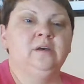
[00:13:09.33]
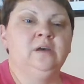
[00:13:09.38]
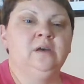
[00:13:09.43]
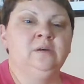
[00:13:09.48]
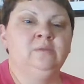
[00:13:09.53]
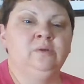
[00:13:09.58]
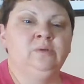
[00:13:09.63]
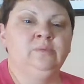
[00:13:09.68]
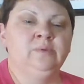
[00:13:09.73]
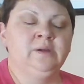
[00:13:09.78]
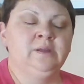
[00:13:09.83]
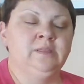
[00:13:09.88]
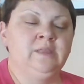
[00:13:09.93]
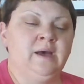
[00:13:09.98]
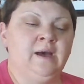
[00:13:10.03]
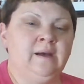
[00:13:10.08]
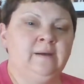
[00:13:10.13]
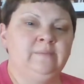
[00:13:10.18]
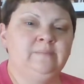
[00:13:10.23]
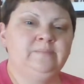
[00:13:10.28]
And we'll read
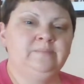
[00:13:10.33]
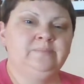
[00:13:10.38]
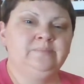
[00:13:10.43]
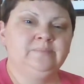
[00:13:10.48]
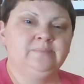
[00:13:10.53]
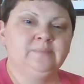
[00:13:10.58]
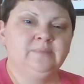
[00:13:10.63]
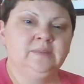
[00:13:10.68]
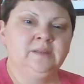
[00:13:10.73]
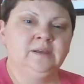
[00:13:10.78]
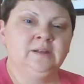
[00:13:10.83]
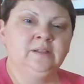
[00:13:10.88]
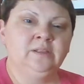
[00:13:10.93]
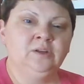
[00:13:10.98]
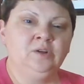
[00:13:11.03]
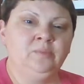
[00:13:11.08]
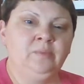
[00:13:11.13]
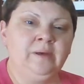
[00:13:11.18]
that in a little